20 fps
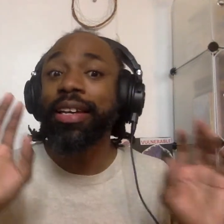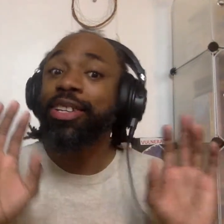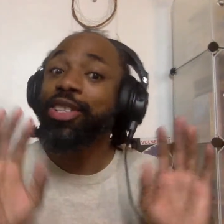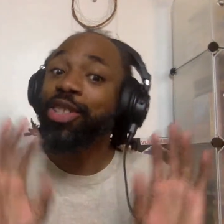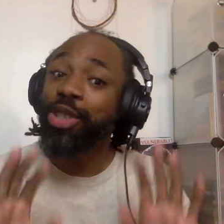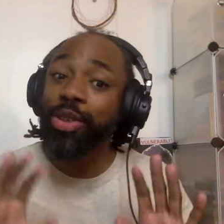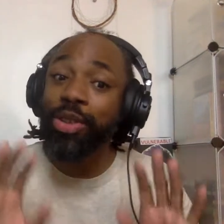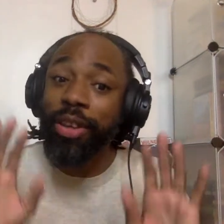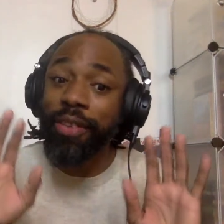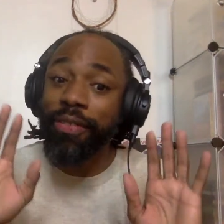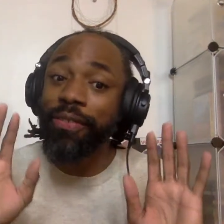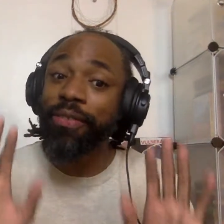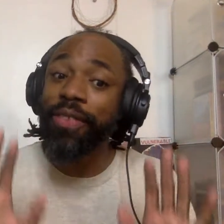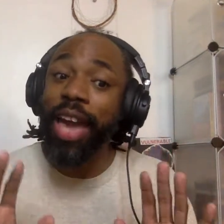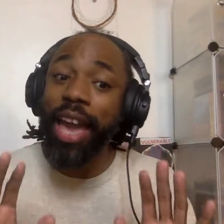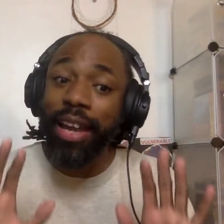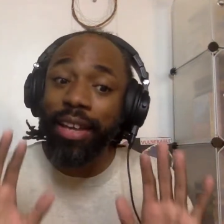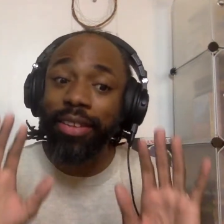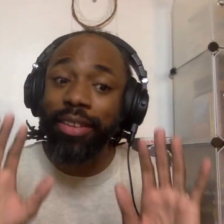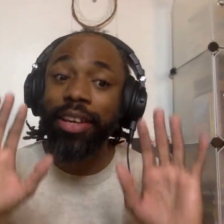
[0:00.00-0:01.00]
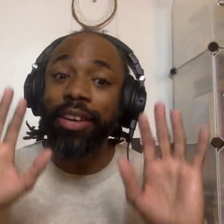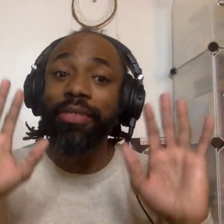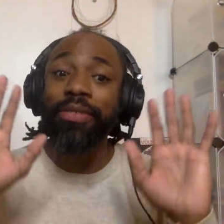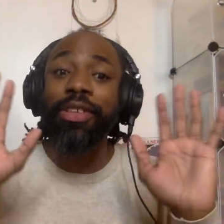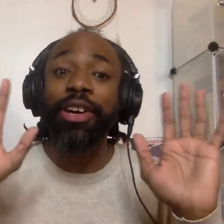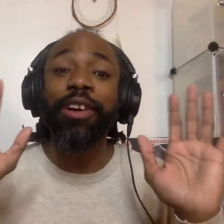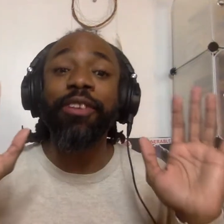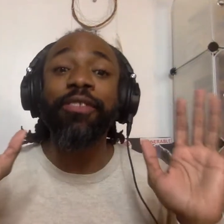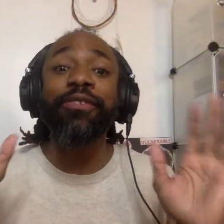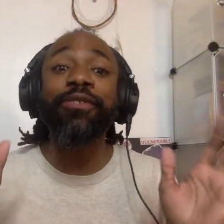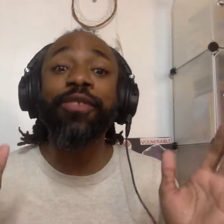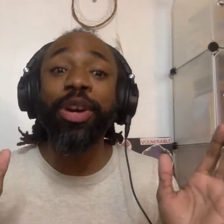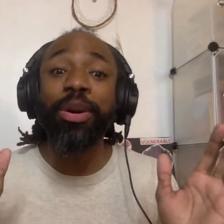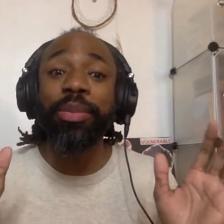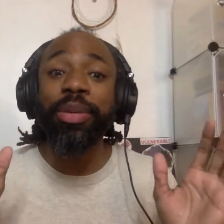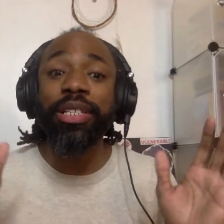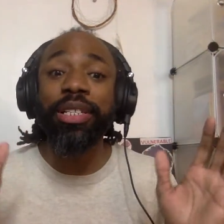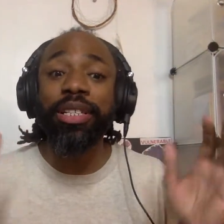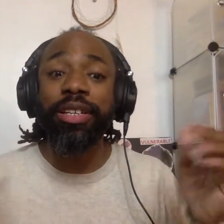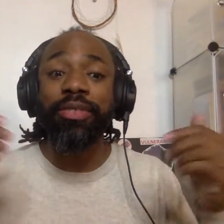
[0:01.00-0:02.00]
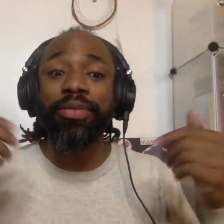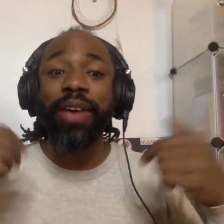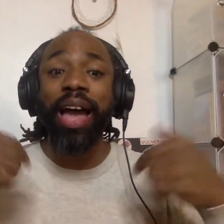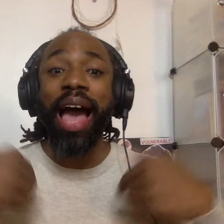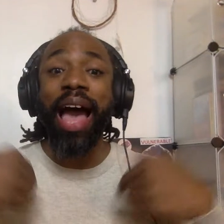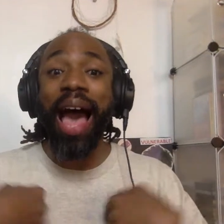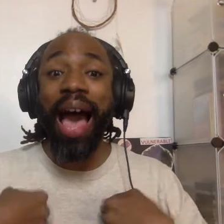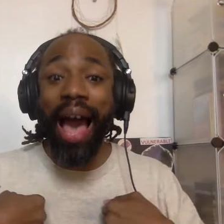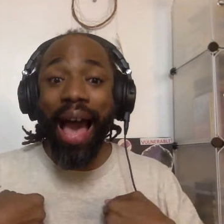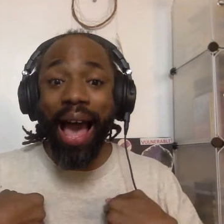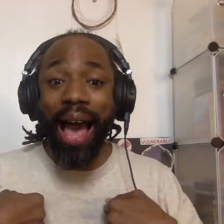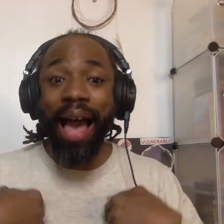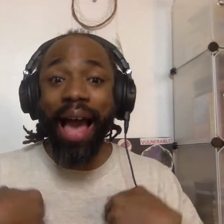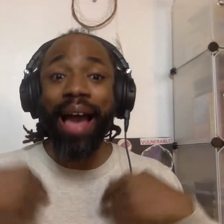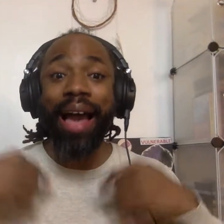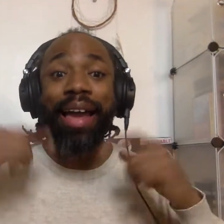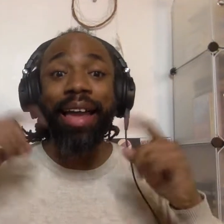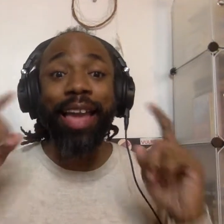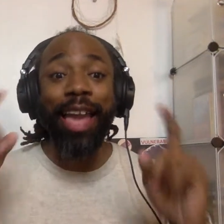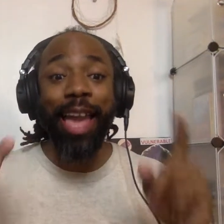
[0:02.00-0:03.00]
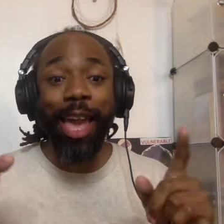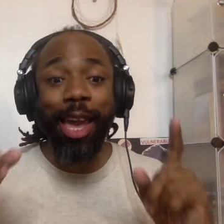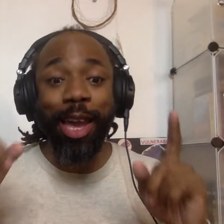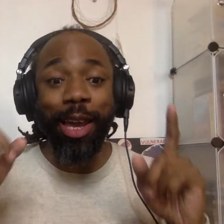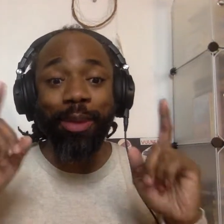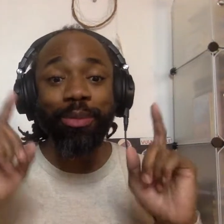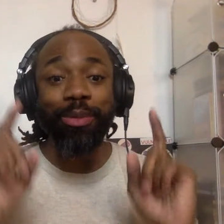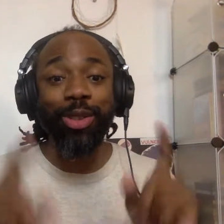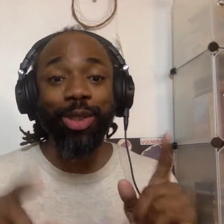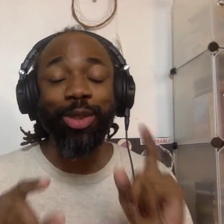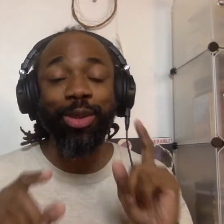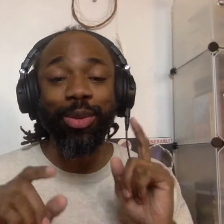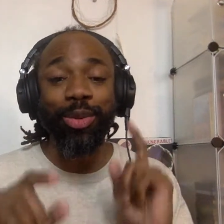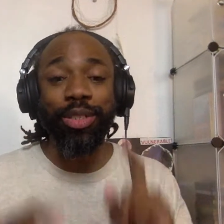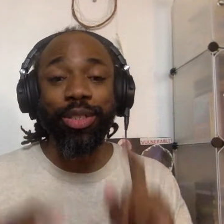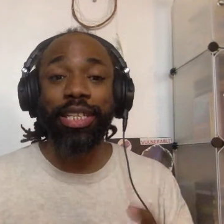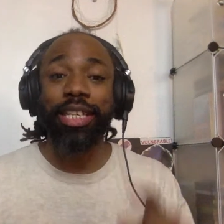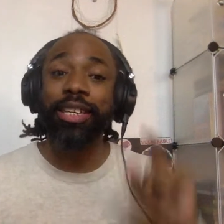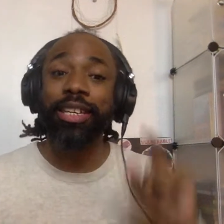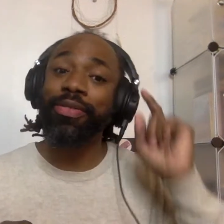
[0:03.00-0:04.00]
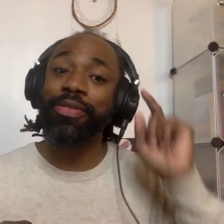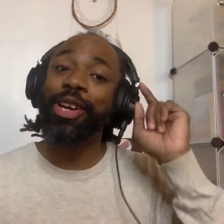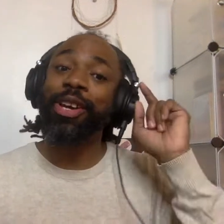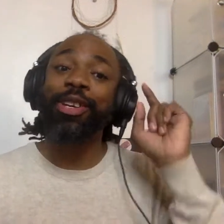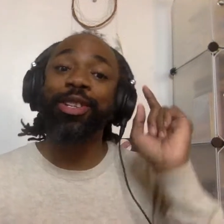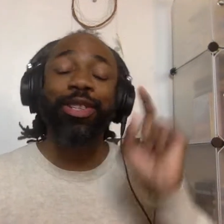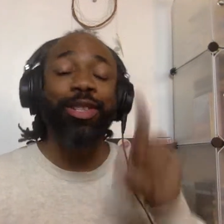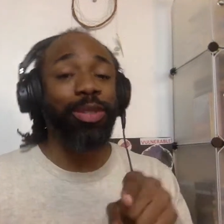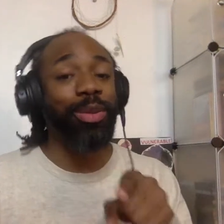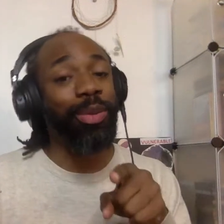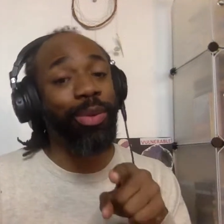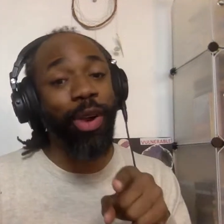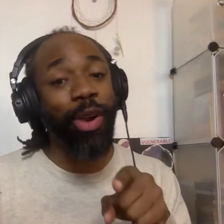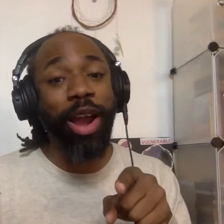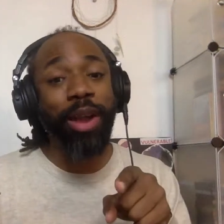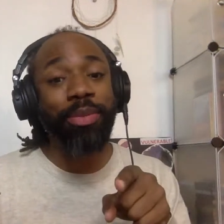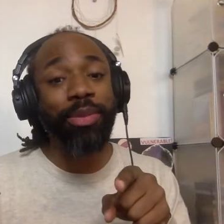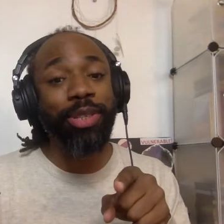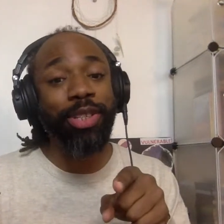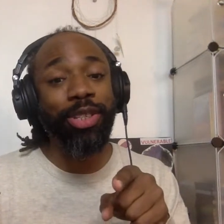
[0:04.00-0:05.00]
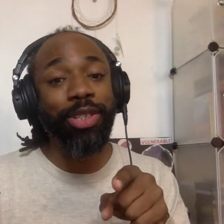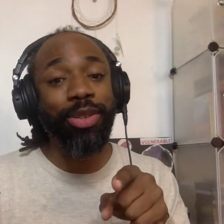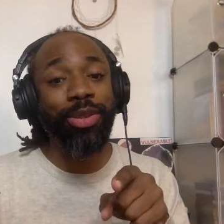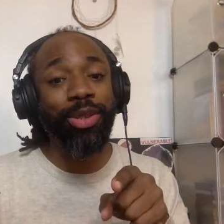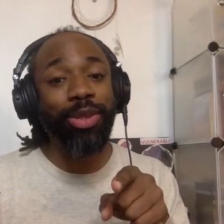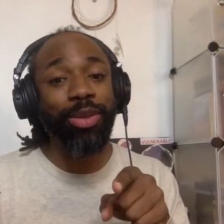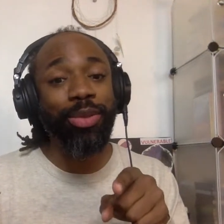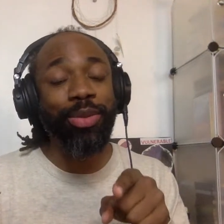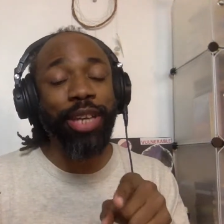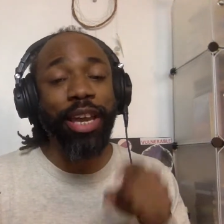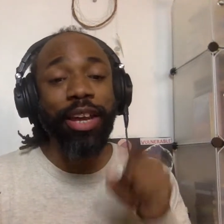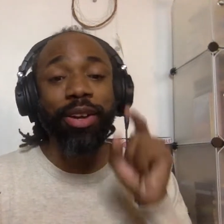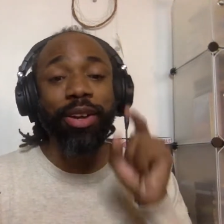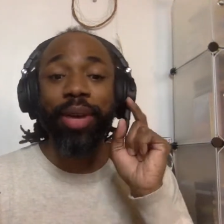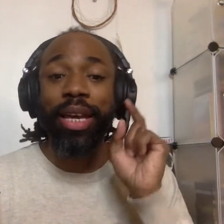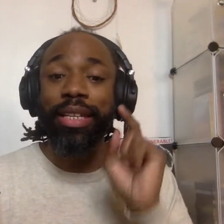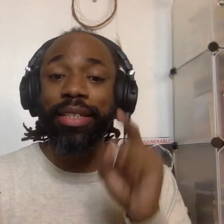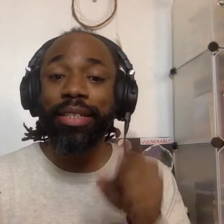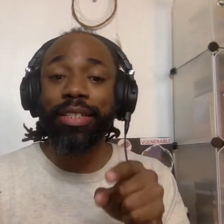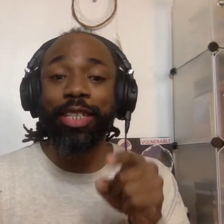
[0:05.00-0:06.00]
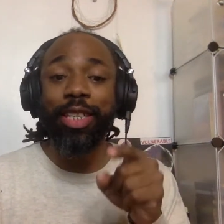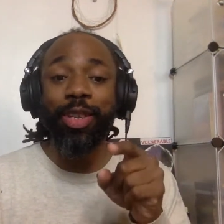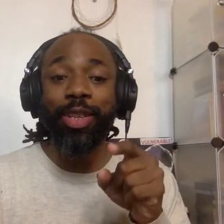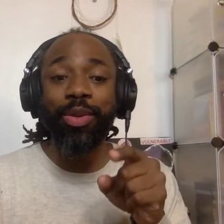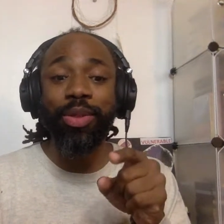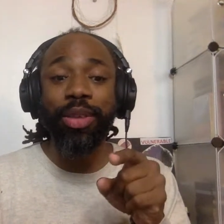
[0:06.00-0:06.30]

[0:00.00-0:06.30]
to the fact of the affirmative, I am Juneteenth. So subscribe to the YouTube channel and see you